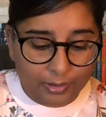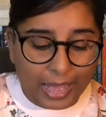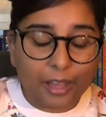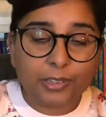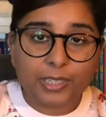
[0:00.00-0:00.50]

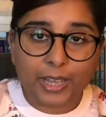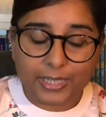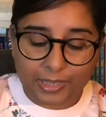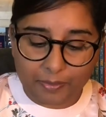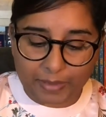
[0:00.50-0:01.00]
Outside
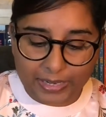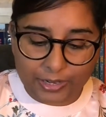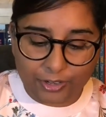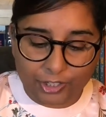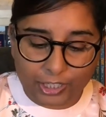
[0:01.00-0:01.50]
in the
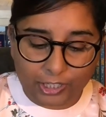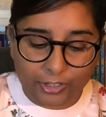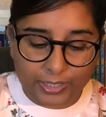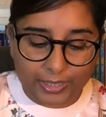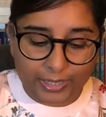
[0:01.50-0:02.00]
meadow, she
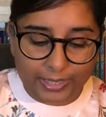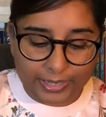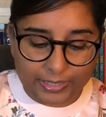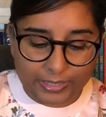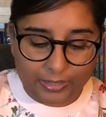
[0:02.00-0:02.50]
looked at the
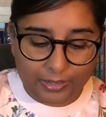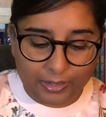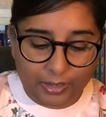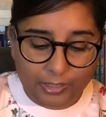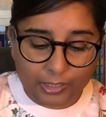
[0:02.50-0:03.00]
list.
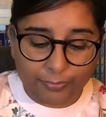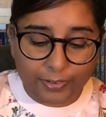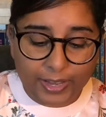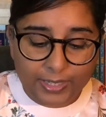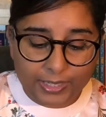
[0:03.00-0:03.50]
The
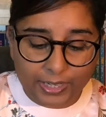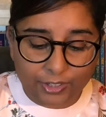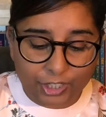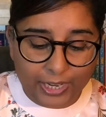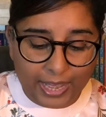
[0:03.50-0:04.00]
first thing
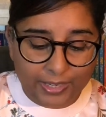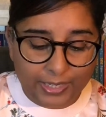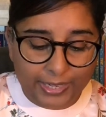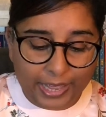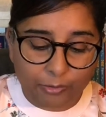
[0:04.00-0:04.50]
she had
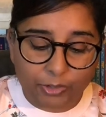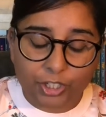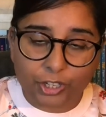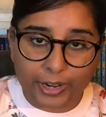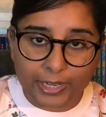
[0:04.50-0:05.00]
to get was
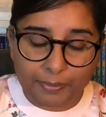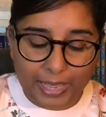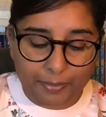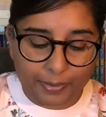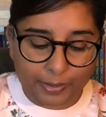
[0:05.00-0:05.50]
shiny
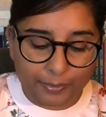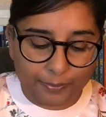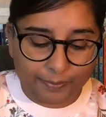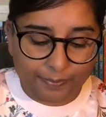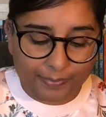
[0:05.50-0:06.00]
paper.
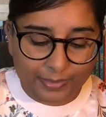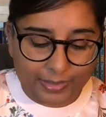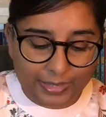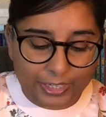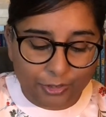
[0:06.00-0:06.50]

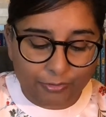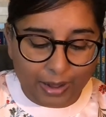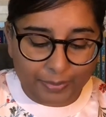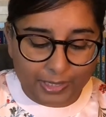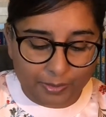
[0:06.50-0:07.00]
Little
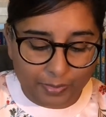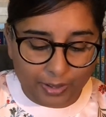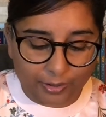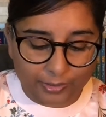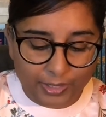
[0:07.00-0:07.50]
Rabbit
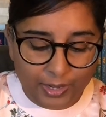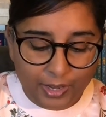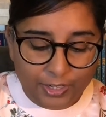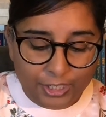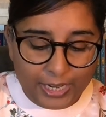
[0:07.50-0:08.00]
smiled.
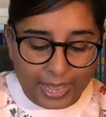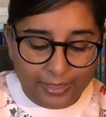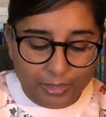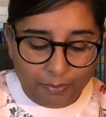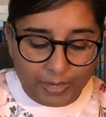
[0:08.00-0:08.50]
She
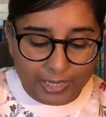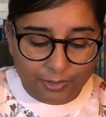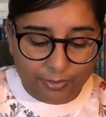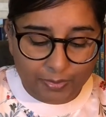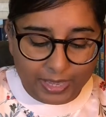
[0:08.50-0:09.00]
had the piece
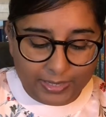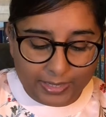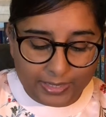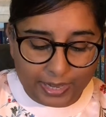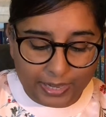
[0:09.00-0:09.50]
from
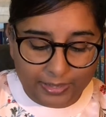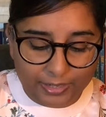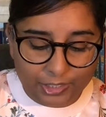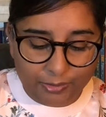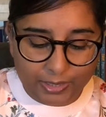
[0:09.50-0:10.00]
yesterday
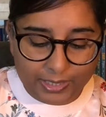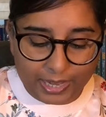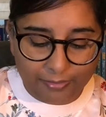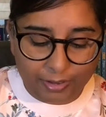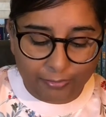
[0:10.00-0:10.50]
that she was
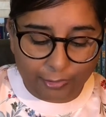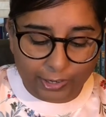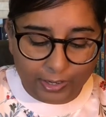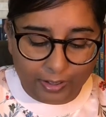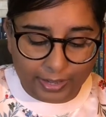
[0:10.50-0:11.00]
saving for a
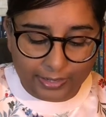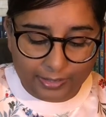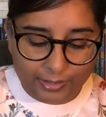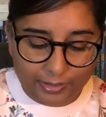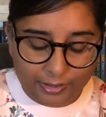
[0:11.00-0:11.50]
kite.